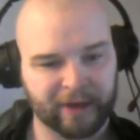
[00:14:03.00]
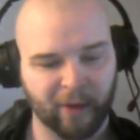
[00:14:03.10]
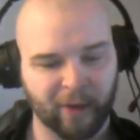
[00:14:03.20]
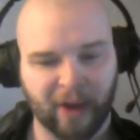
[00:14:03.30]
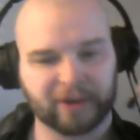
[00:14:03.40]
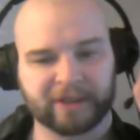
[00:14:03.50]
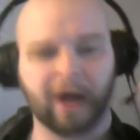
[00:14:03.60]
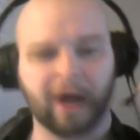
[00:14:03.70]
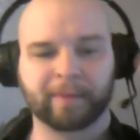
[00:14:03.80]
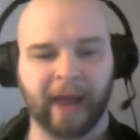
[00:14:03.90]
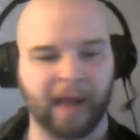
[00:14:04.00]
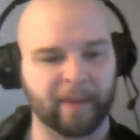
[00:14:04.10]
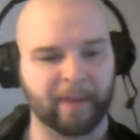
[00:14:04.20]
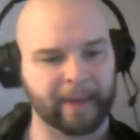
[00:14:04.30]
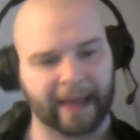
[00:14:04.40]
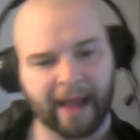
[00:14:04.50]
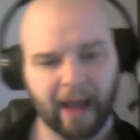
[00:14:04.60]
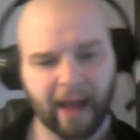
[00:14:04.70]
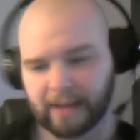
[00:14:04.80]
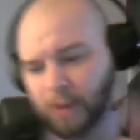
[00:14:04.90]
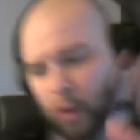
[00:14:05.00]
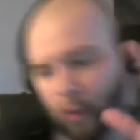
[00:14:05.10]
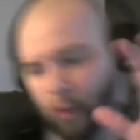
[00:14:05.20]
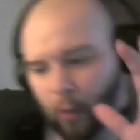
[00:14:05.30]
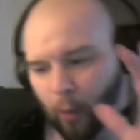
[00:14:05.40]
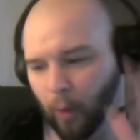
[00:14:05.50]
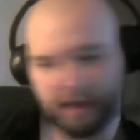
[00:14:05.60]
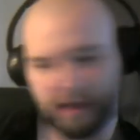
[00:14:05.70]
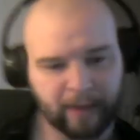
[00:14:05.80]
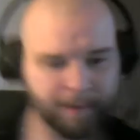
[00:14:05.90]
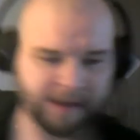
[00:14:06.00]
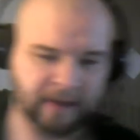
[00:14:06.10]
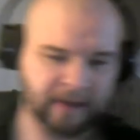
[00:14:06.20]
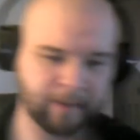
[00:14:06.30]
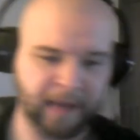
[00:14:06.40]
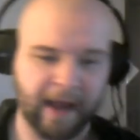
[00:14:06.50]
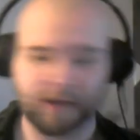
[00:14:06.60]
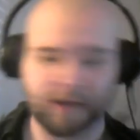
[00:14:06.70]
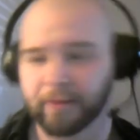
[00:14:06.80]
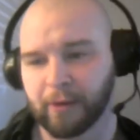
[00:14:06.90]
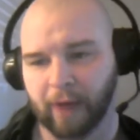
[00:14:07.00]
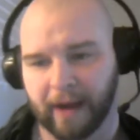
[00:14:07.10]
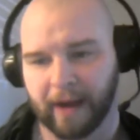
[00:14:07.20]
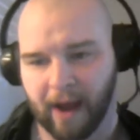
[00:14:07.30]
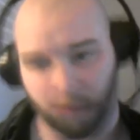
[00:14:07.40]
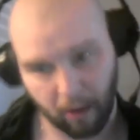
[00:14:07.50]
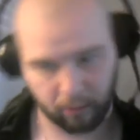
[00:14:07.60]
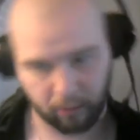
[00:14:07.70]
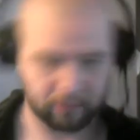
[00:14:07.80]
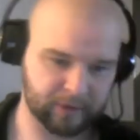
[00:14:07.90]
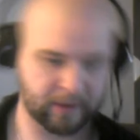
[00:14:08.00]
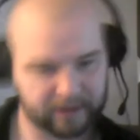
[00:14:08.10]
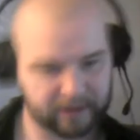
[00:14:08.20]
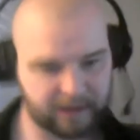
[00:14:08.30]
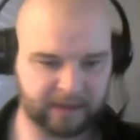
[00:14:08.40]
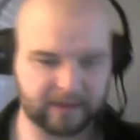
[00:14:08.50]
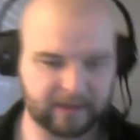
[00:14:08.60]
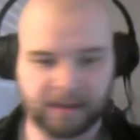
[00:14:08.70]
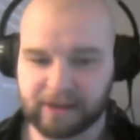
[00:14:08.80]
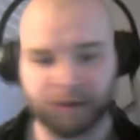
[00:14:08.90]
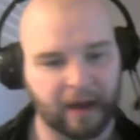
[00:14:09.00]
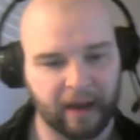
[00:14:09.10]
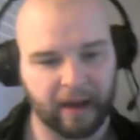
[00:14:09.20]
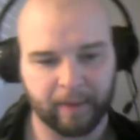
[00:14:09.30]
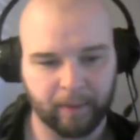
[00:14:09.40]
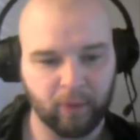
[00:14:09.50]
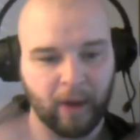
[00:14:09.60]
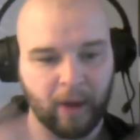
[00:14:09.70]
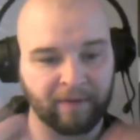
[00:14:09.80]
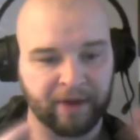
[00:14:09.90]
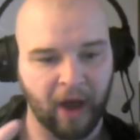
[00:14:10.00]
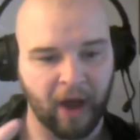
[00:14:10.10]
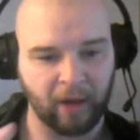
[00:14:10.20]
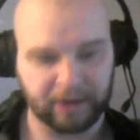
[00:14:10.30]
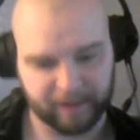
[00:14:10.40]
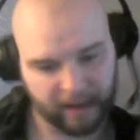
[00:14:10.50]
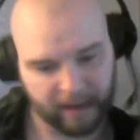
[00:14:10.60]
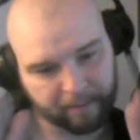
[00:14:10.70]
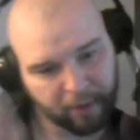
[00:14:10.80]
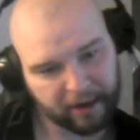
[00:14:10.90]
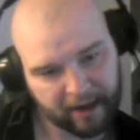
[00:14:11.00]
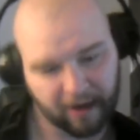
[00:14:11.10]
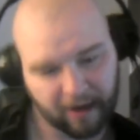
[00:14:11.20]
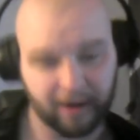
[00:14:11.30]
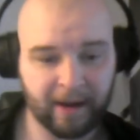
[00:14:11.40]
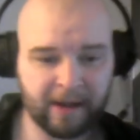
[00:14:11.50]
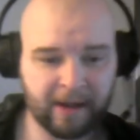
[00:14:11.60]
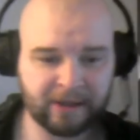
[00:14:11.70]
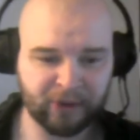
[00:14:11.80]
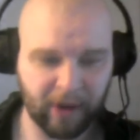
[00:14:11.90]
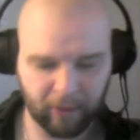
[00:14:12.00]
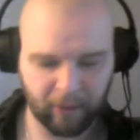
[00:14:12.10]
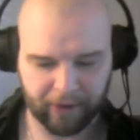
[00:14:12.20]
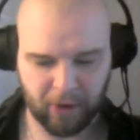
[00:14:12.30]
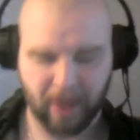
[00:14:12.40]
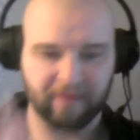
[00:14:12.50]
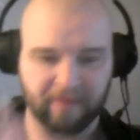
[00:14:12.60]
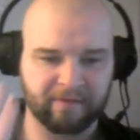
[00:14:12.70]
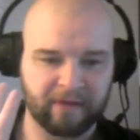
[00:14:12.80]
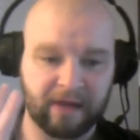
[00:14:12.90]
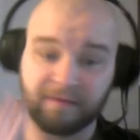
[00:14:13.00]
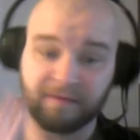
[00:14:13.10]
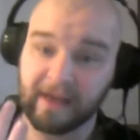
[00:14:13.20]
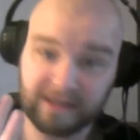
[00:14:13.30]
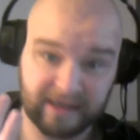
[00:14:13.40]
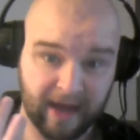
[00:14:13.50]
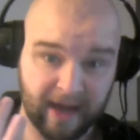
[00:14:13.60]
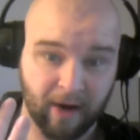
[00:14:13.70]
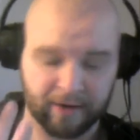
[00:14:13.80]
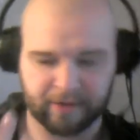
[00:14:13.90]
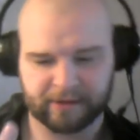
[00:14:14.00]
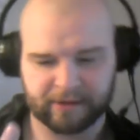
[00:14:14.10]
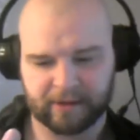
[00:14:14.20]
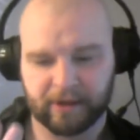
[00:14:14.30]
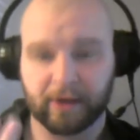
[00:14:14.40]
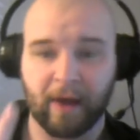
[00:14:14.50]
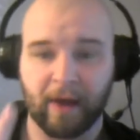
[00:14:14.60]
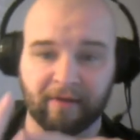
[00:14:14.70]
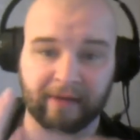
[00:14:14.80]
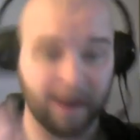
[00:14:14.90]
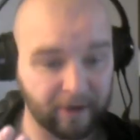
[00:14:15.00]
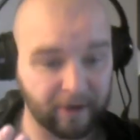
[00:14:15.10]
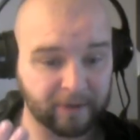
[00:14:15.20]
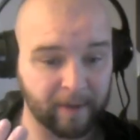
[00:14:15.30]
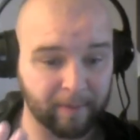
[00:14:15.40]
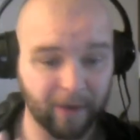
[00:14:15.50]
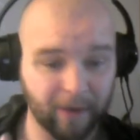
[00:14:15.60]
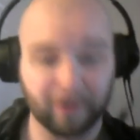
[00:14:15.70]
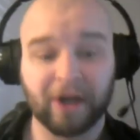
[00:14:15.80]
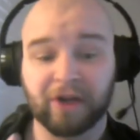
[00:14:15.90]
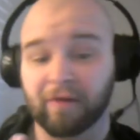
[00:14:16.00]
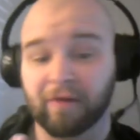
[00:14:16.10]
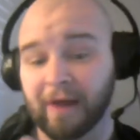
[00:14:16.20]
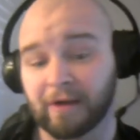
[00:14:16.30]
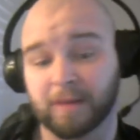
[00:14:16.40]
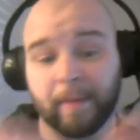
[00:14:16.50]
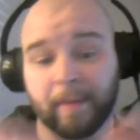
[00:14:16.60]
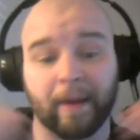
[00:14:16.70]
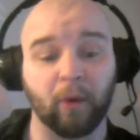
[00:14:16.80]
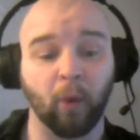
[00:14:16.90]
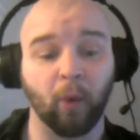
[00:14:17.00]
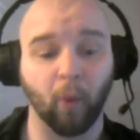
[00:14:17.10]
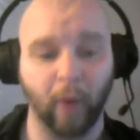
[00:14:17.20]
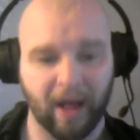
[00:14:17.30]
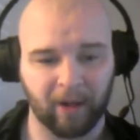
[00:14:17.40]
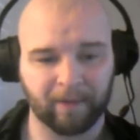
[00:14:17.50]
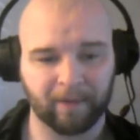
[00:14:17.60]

not just update. I'm gonna be like, hey guys, what is my best update attribute right now? Oh, we'll do this, and you got a lot of people who have the knowledge to be like, put it here. So not only do you have invested characters, you have characters being built, you have characters being built well,